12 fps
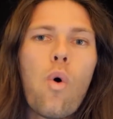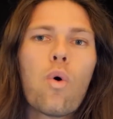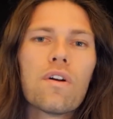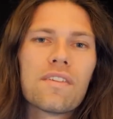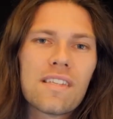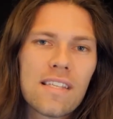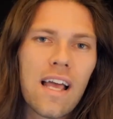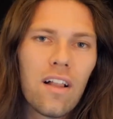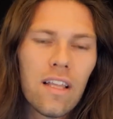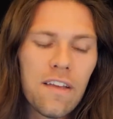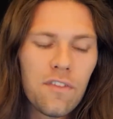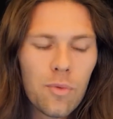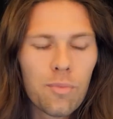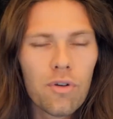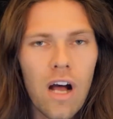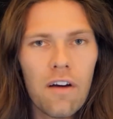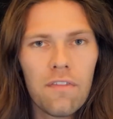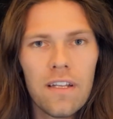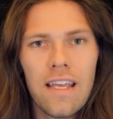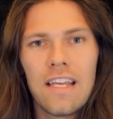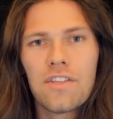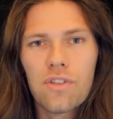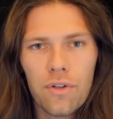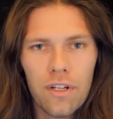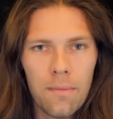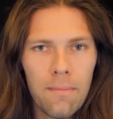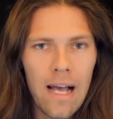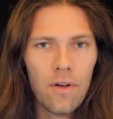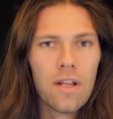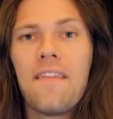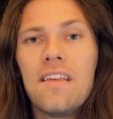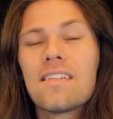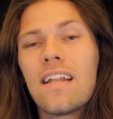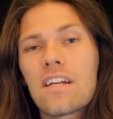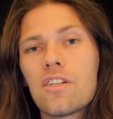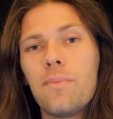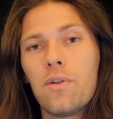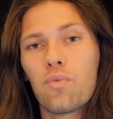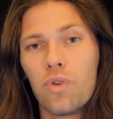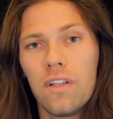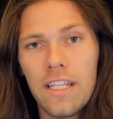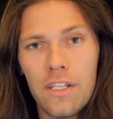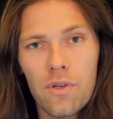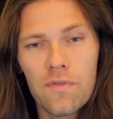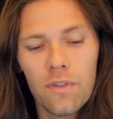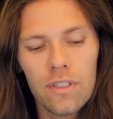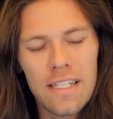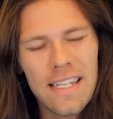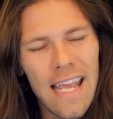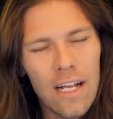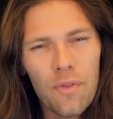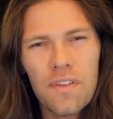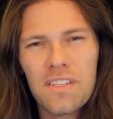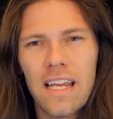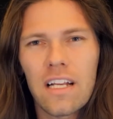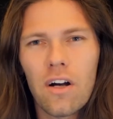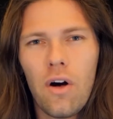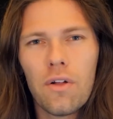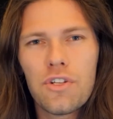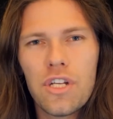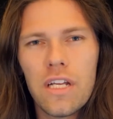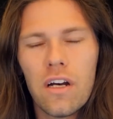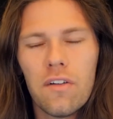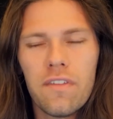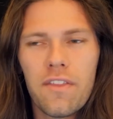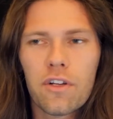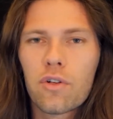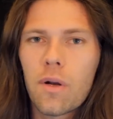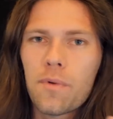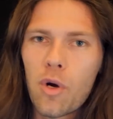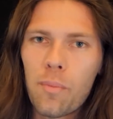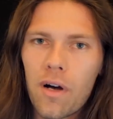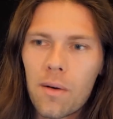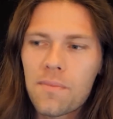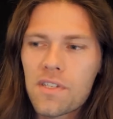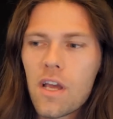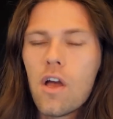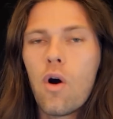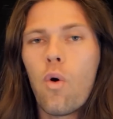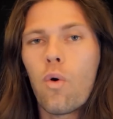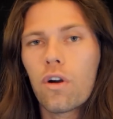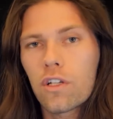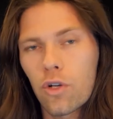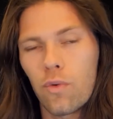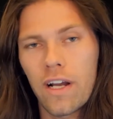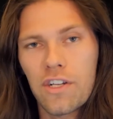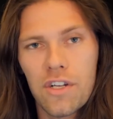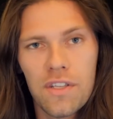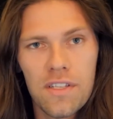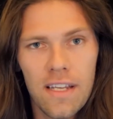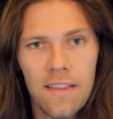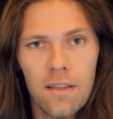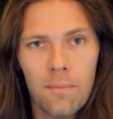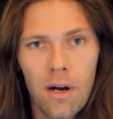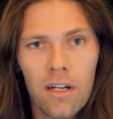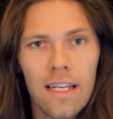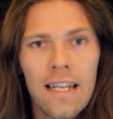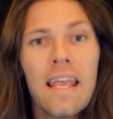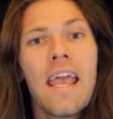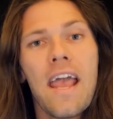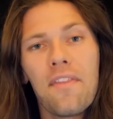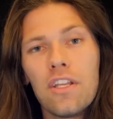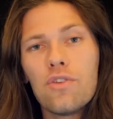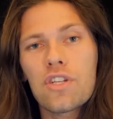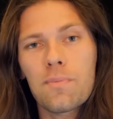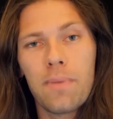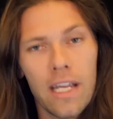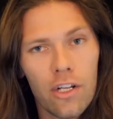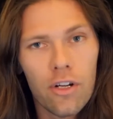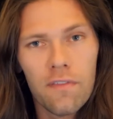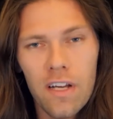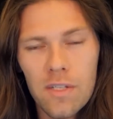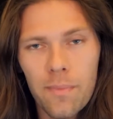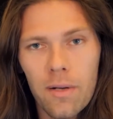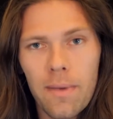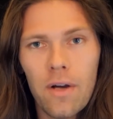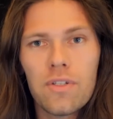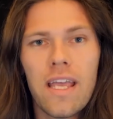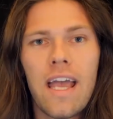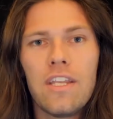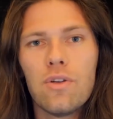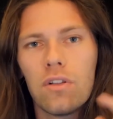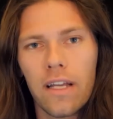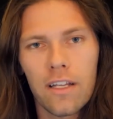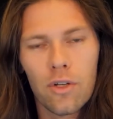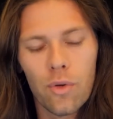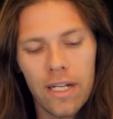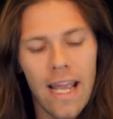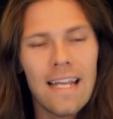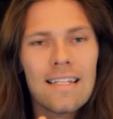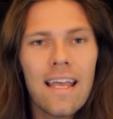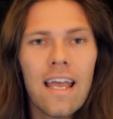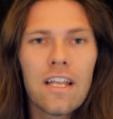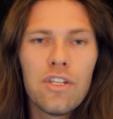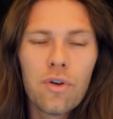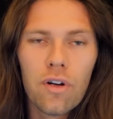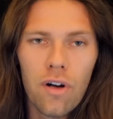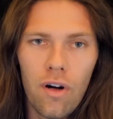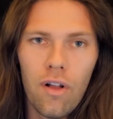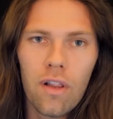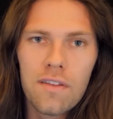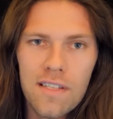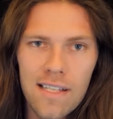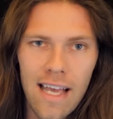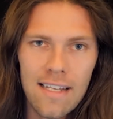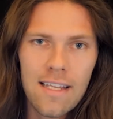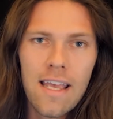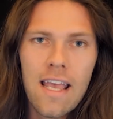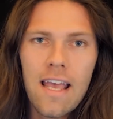or sell if you profit a certain amount. And these can actually be really useful to take out the psychology of either crypto pumps or corrections in the market. And then you just pick your investment amount and you click create and you're all set.